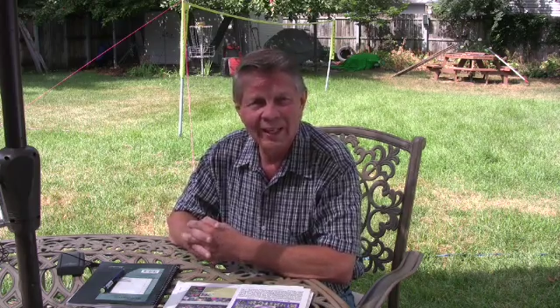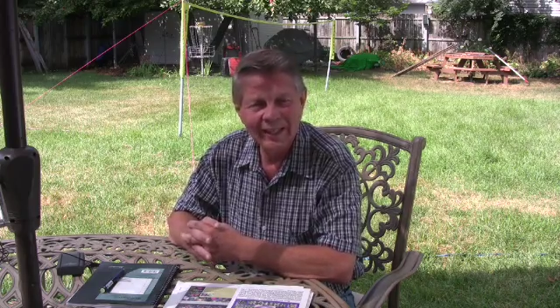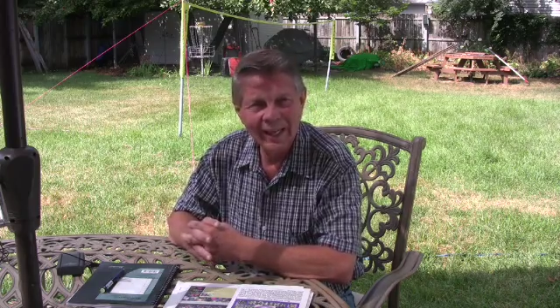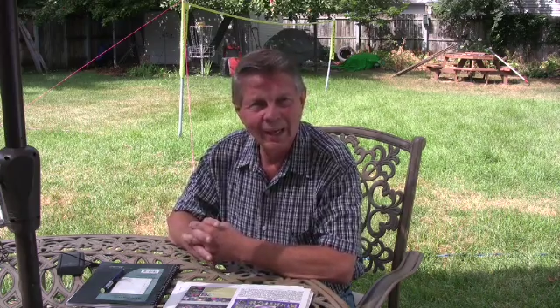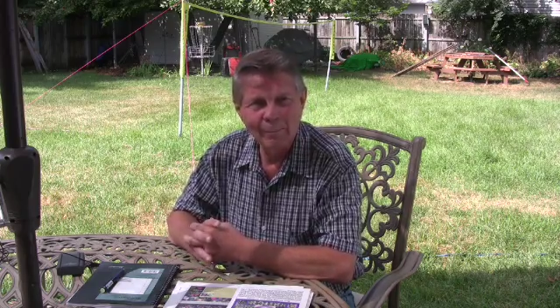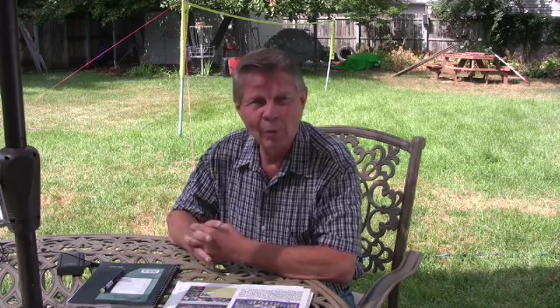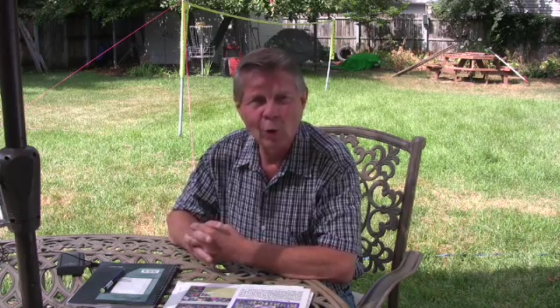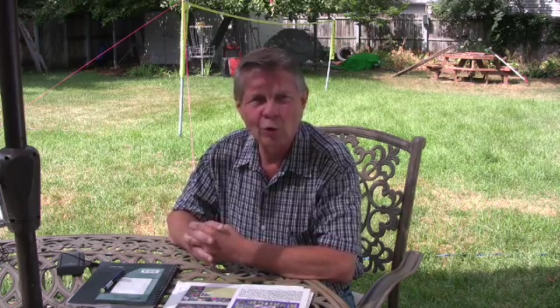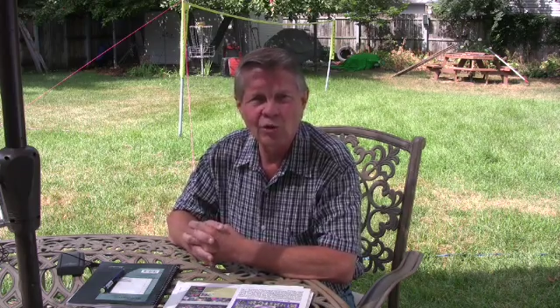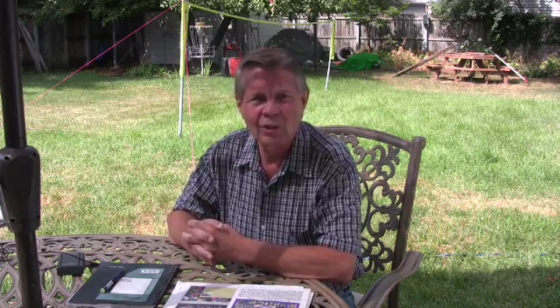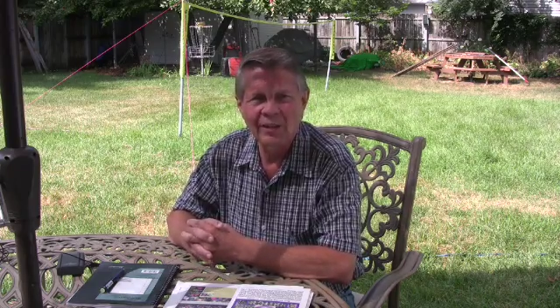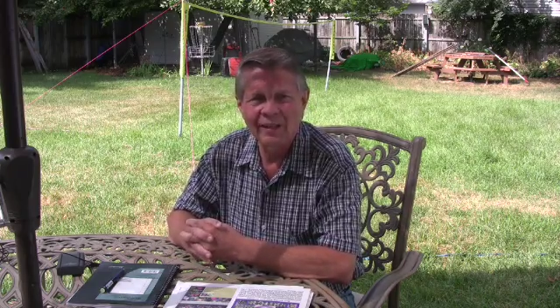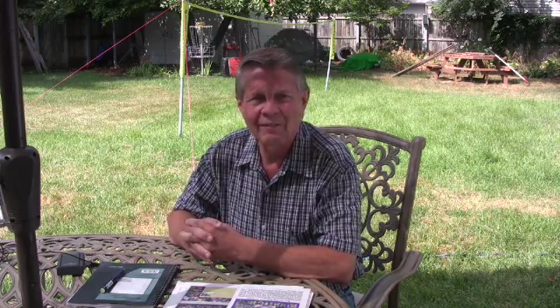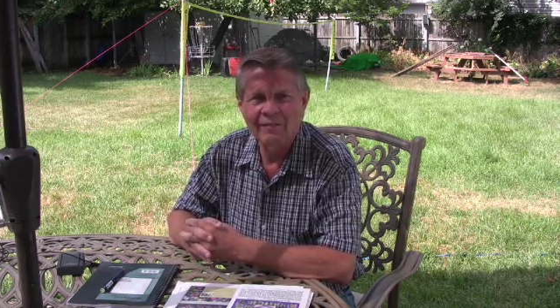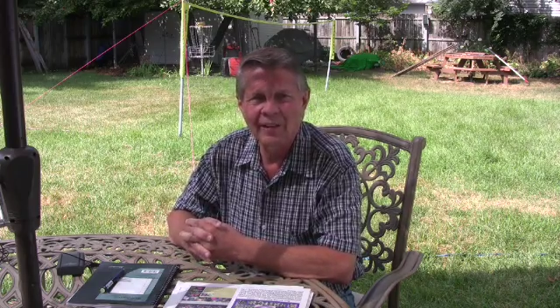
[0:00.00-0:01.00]
I can't post
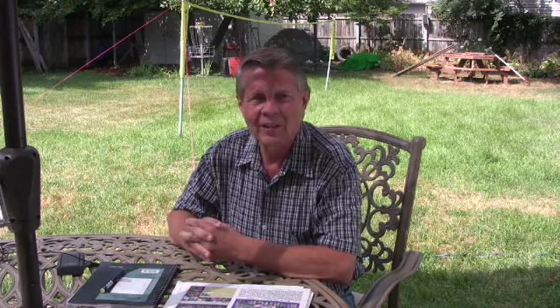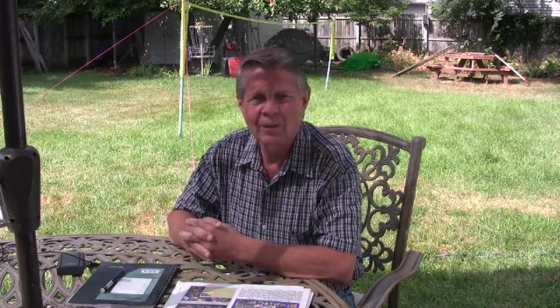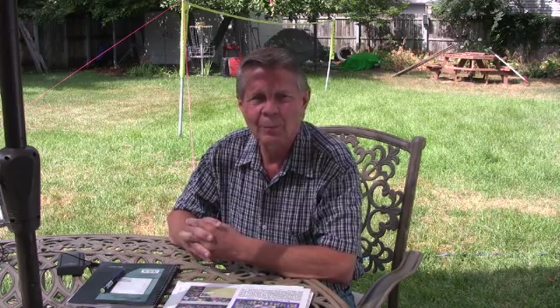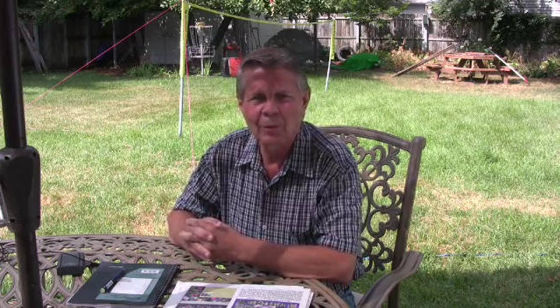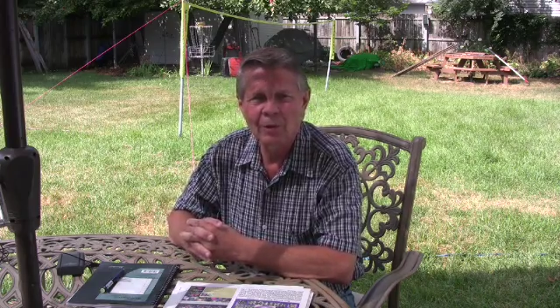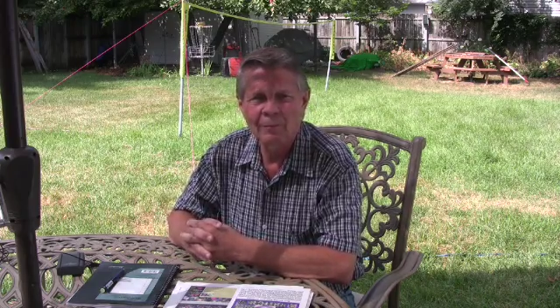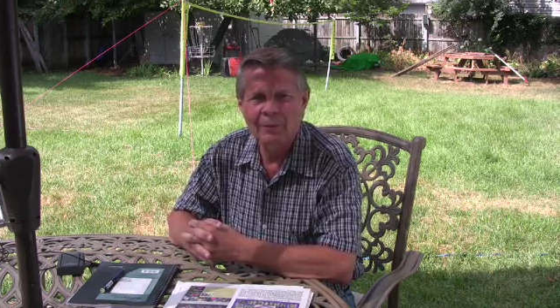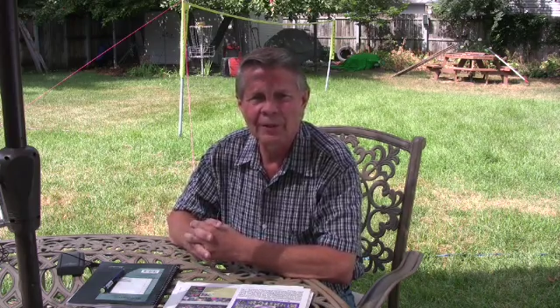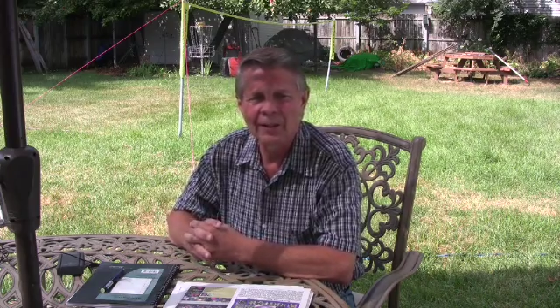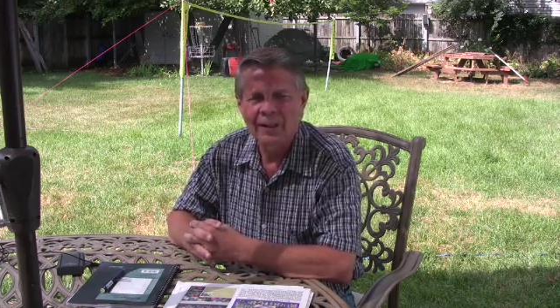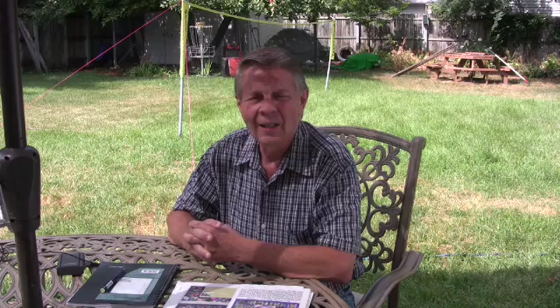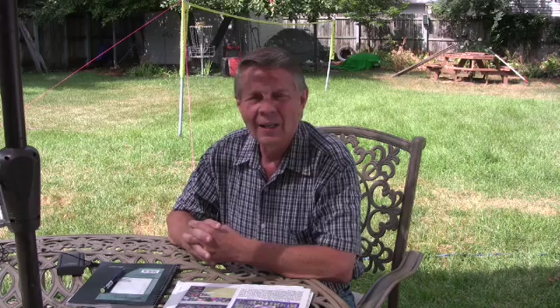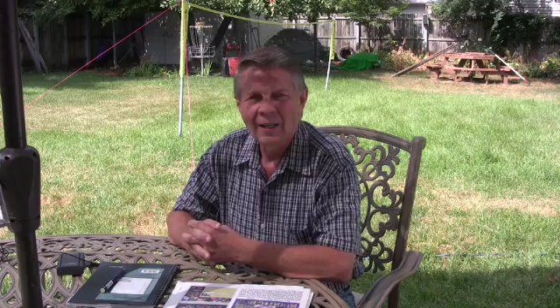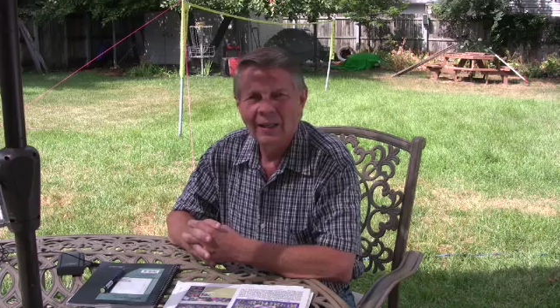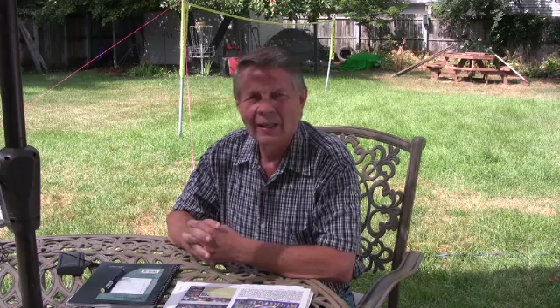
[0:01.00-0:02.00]
it on Facebook, but
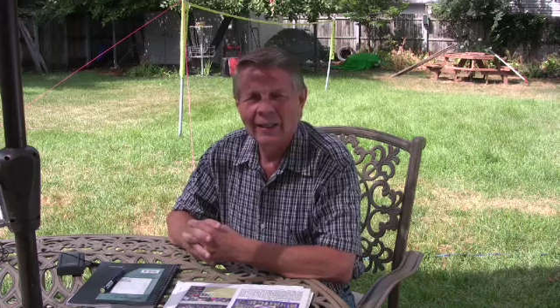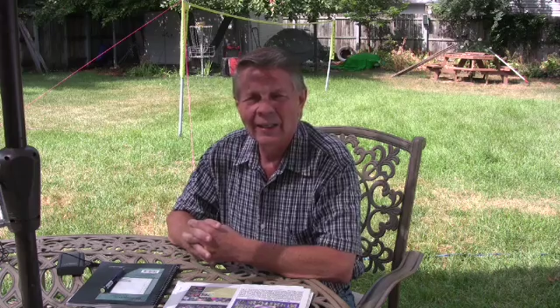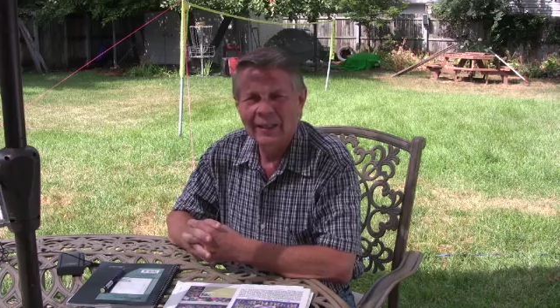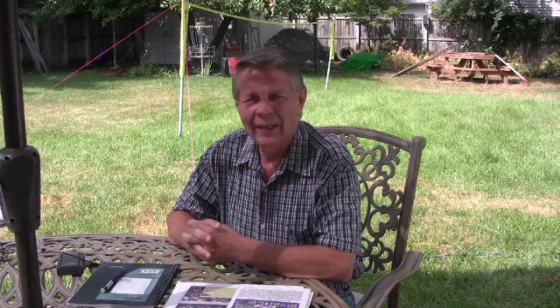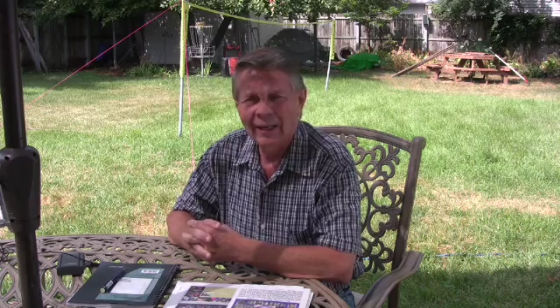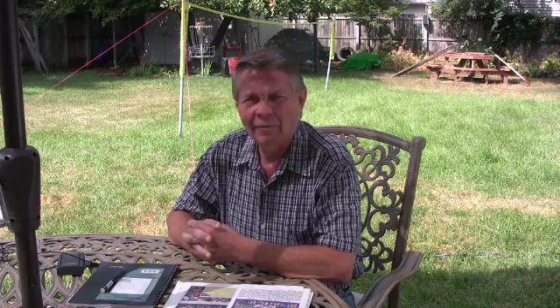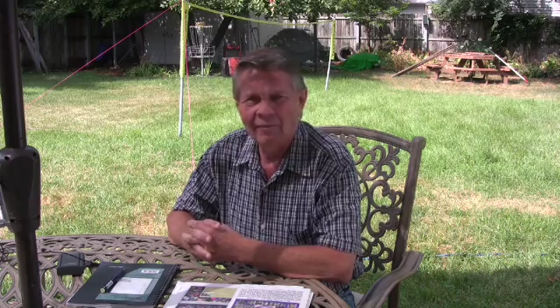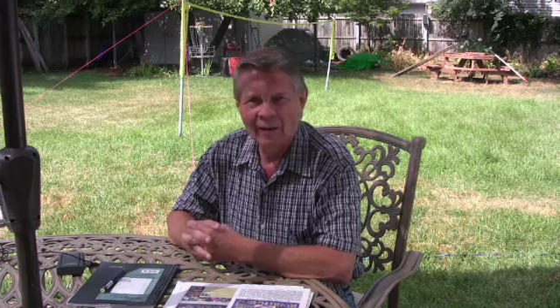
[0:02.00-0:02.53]
I